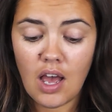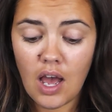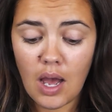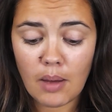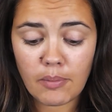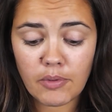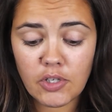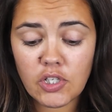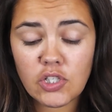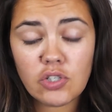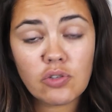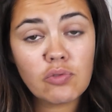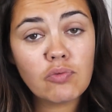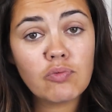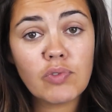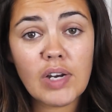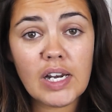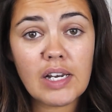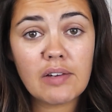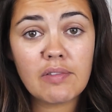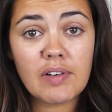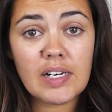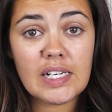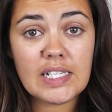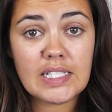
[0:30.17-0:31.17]
I'm going to do a
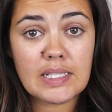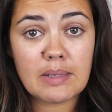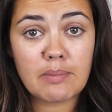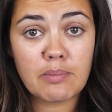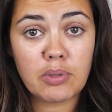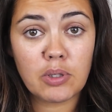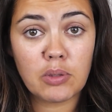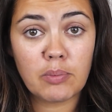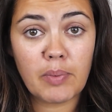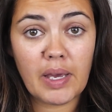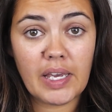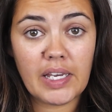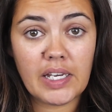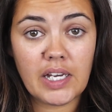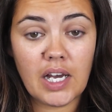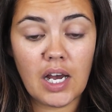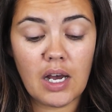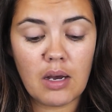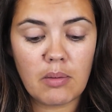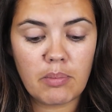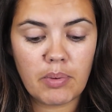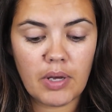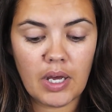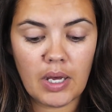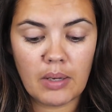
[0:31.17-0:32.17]
really simple
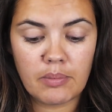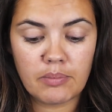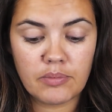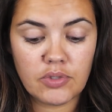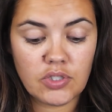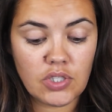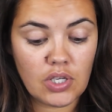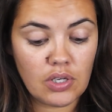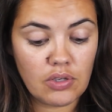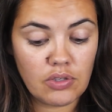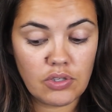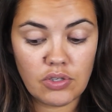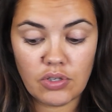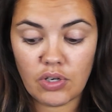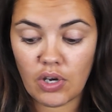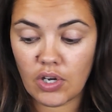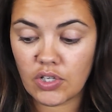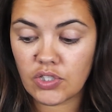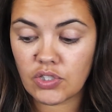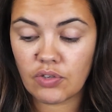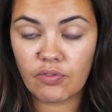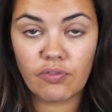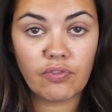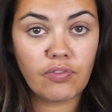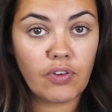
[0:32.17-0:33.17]
makeup so you
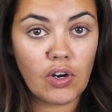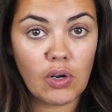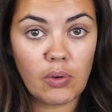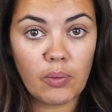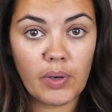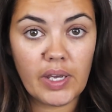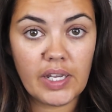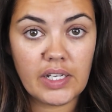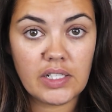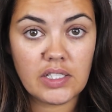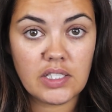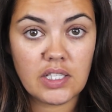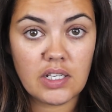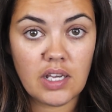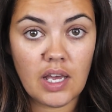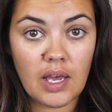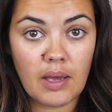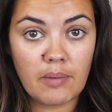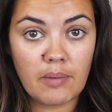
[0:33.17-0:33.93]
guys can follow it